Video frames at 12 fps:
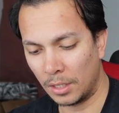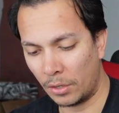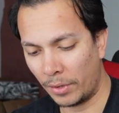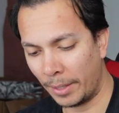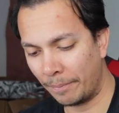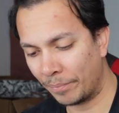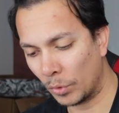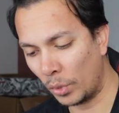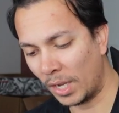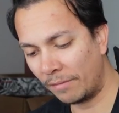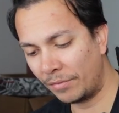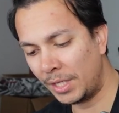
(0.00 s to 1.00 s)
All right, we
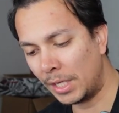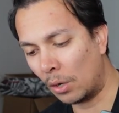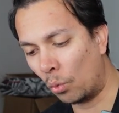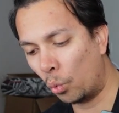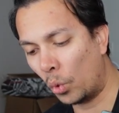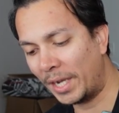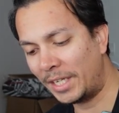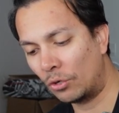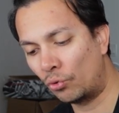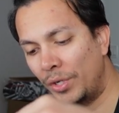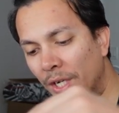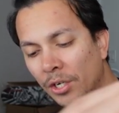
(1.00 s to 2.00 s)
have the white
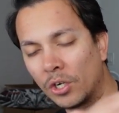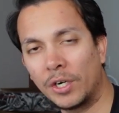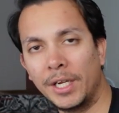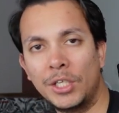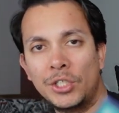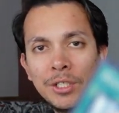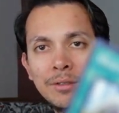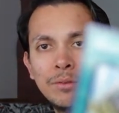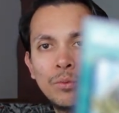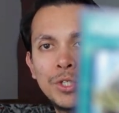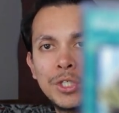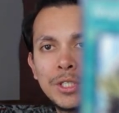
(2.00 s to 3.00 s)
reincarnation,
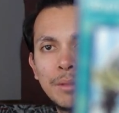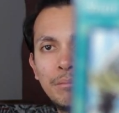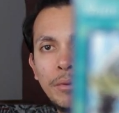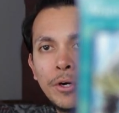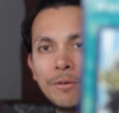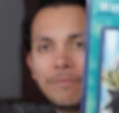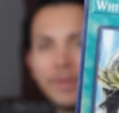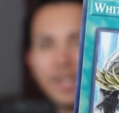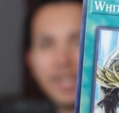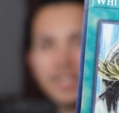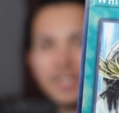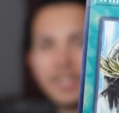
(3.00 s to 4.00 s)
which is a
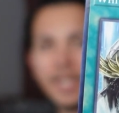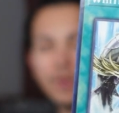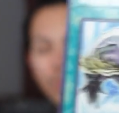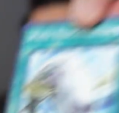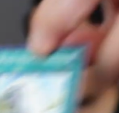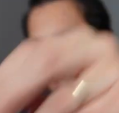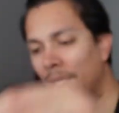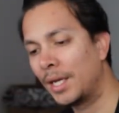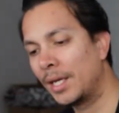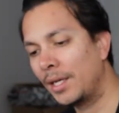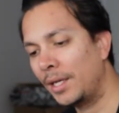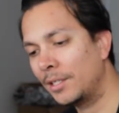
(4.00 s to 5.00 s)
perfect segue
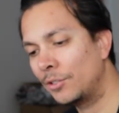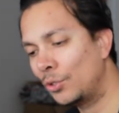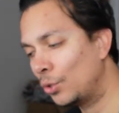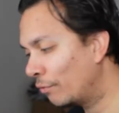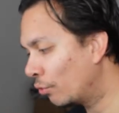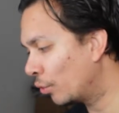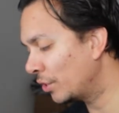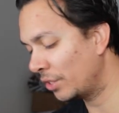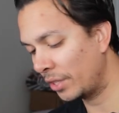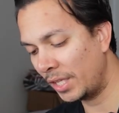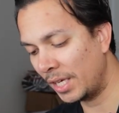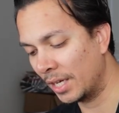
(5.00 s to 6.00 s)
into, of course,
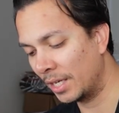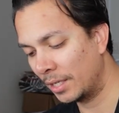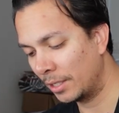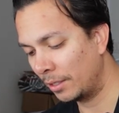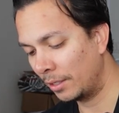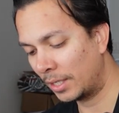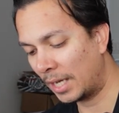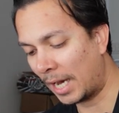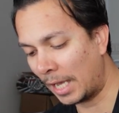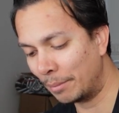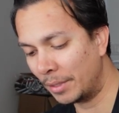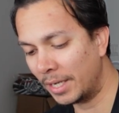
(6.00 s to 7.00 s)
the
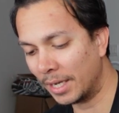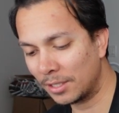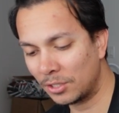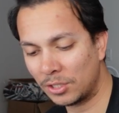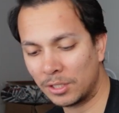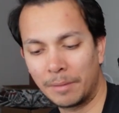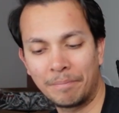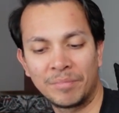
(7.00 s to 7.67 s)
Kaiba decks.